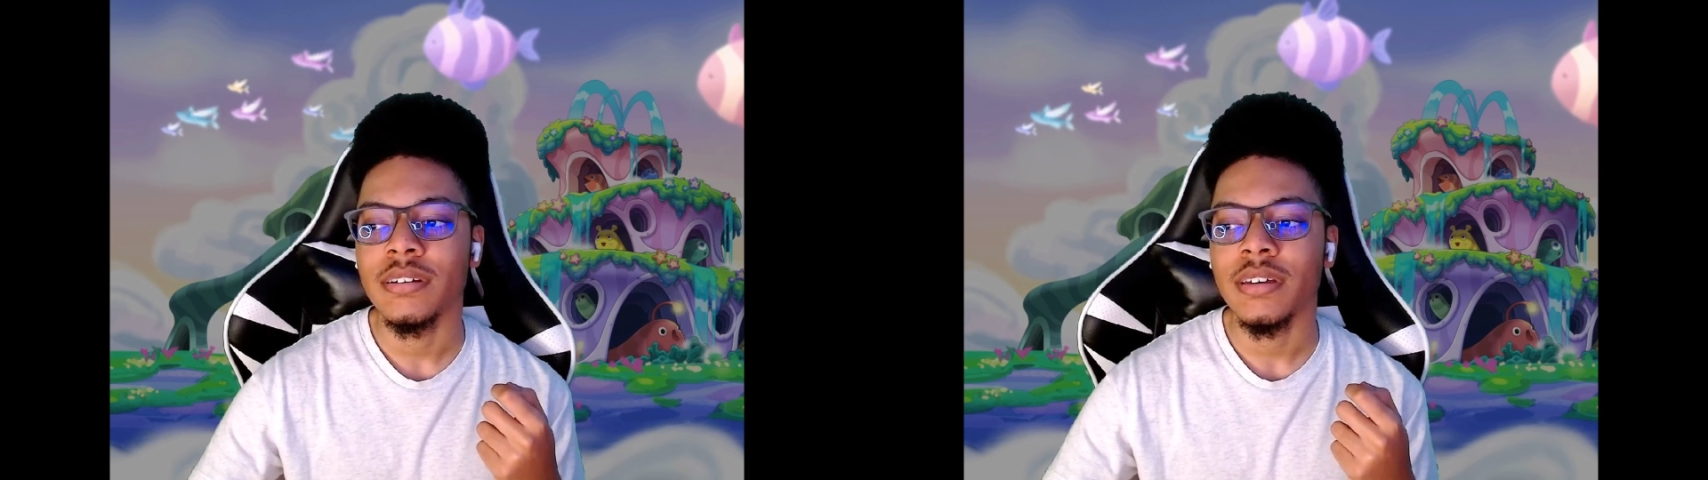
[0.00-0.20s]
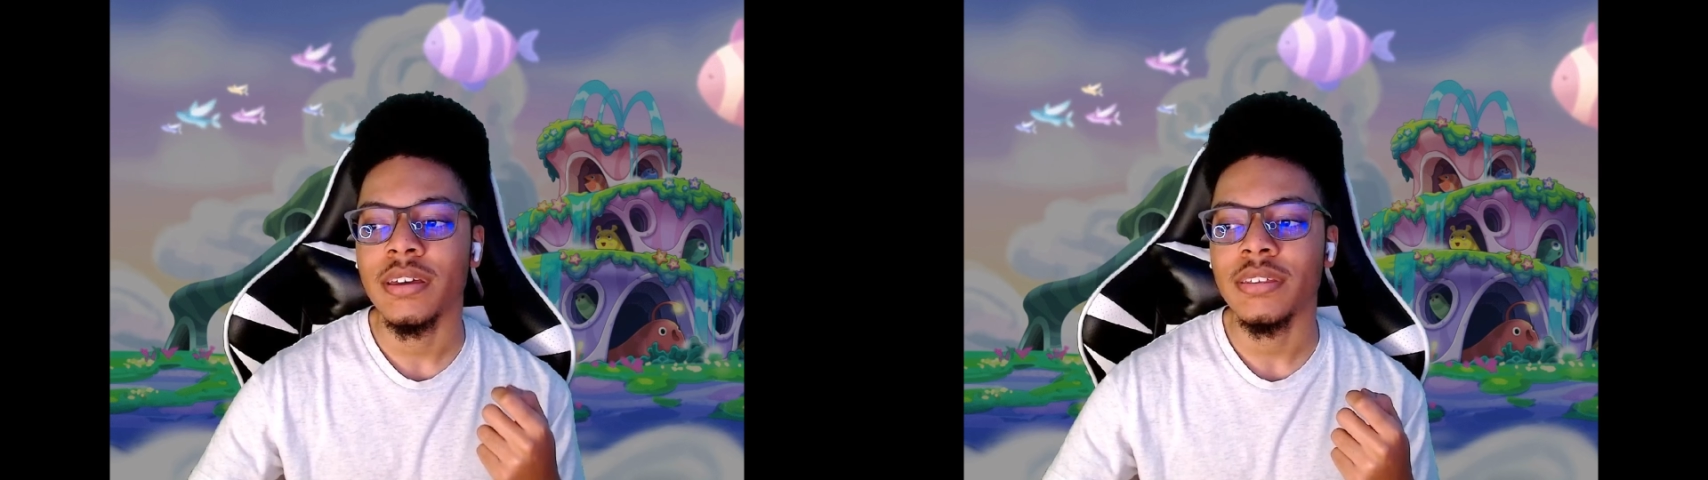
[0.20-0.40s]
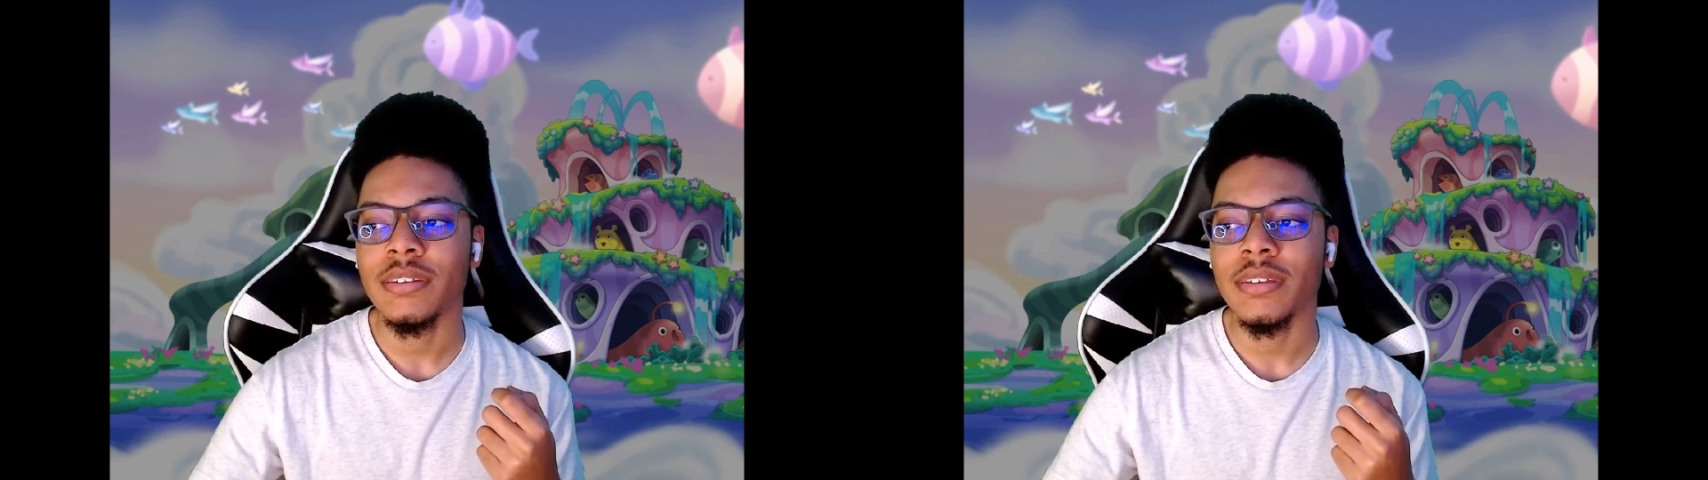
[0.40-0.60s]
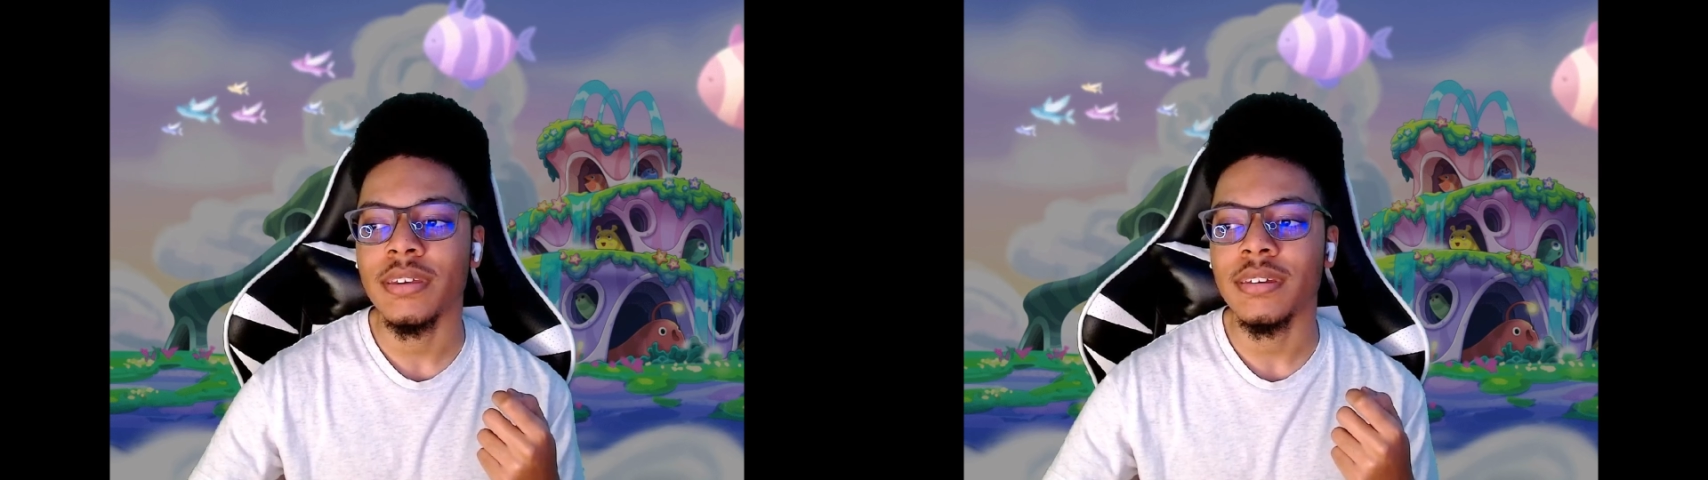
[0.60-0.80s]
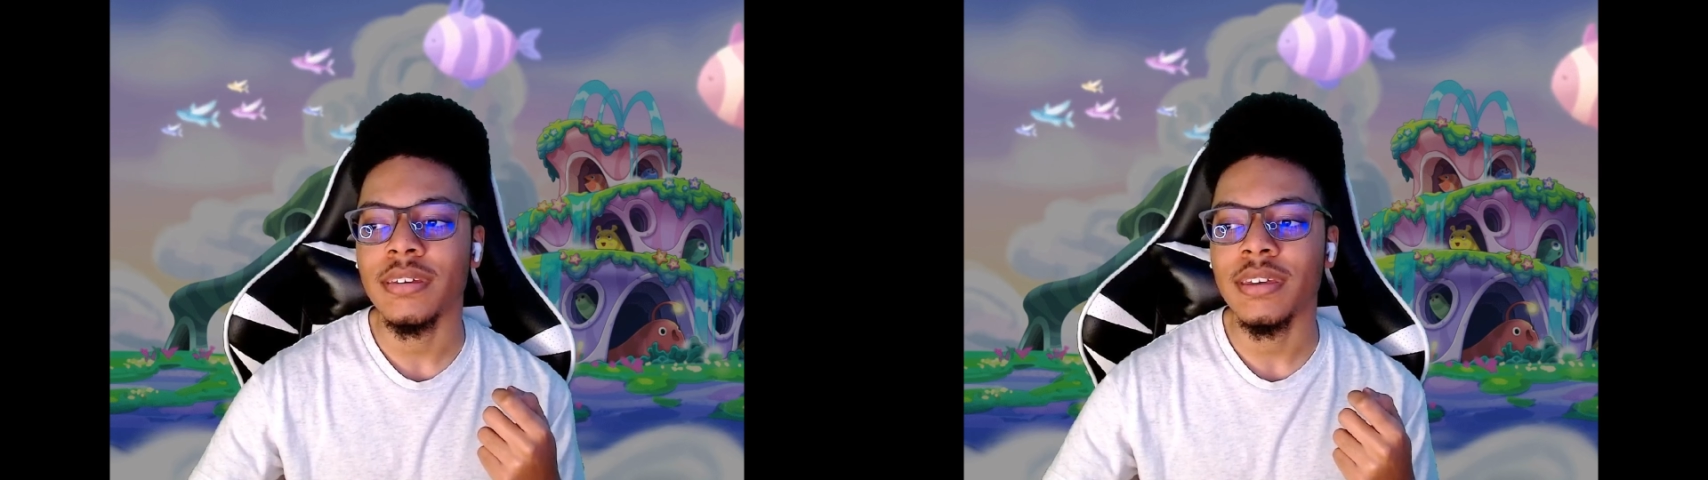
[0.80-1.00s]
It
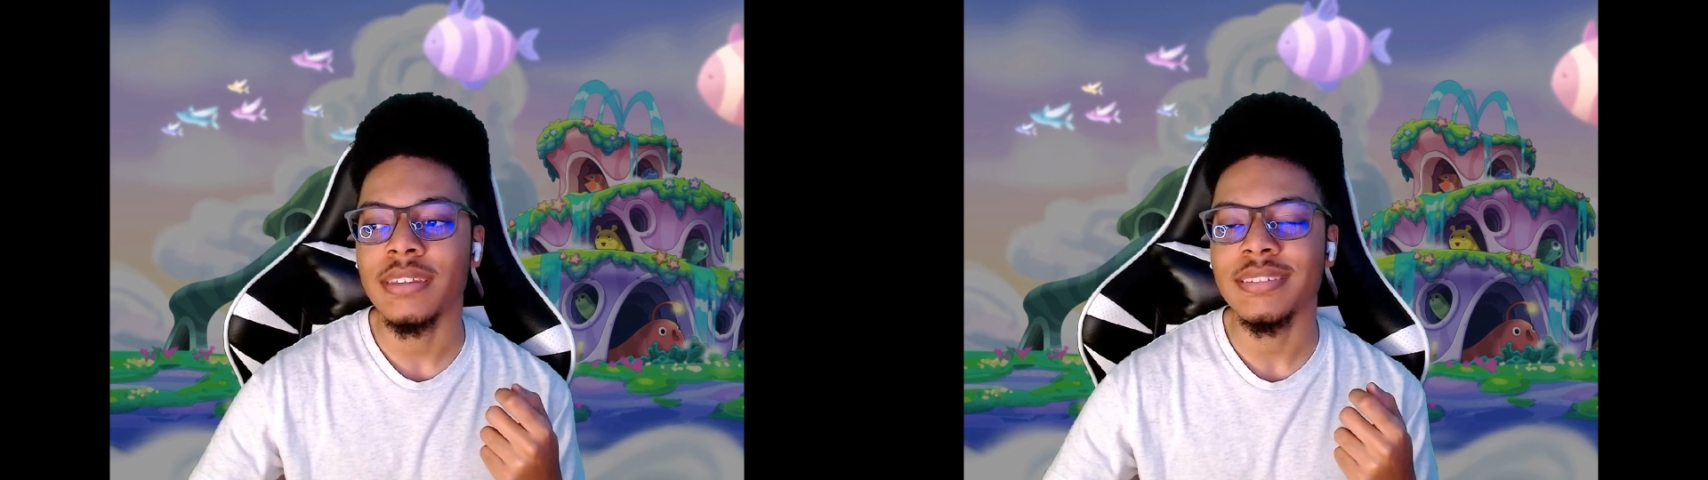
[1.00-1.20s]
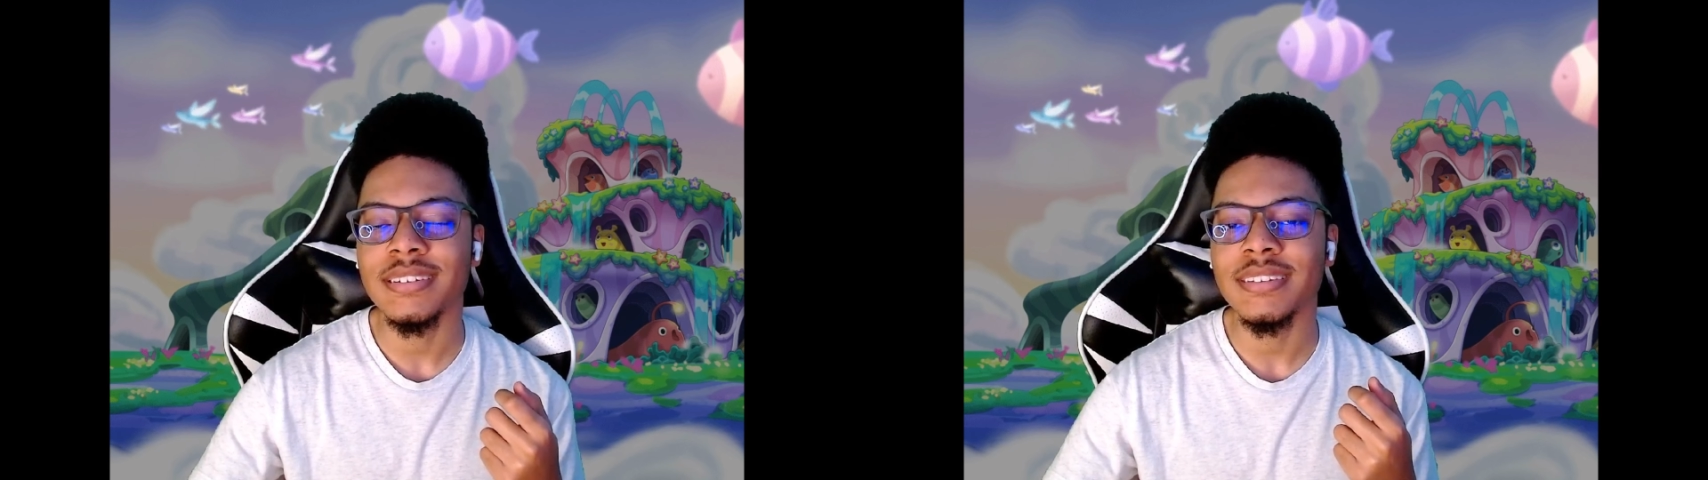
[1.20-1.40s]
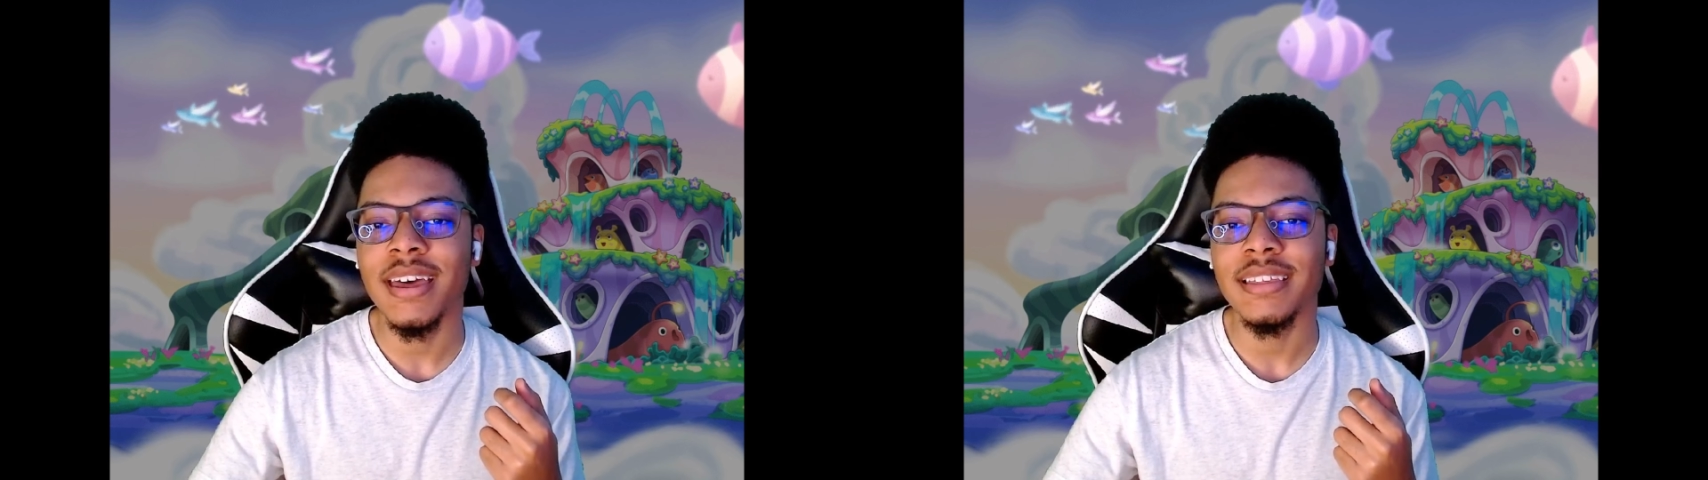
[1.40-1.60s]
it's just like